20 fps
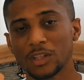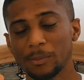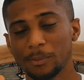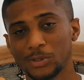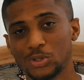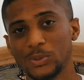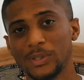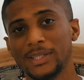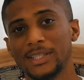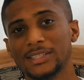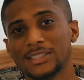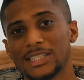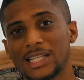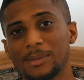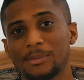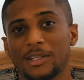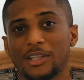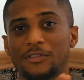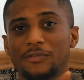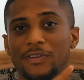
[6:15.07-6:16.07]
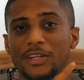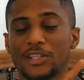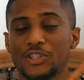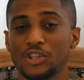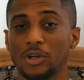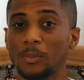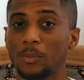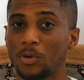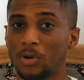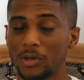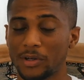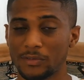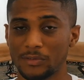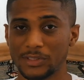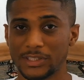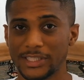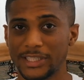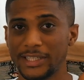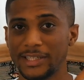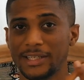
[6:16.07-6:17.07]
between the time that you finish your morning
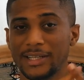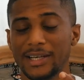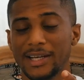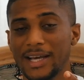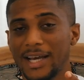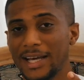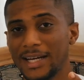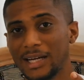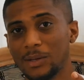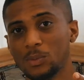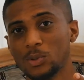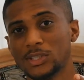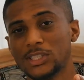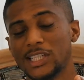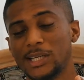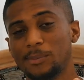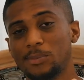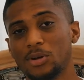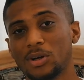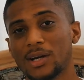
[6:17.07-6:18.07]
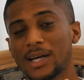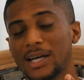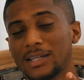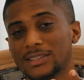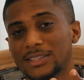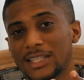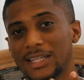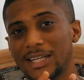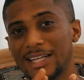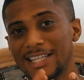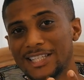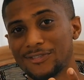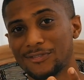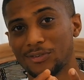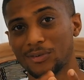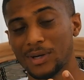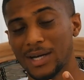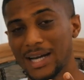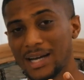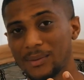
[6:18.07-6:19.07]
routine, and I would say block out at least
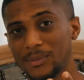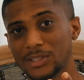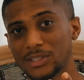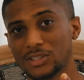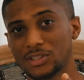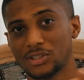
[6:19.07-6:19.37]
4 hours.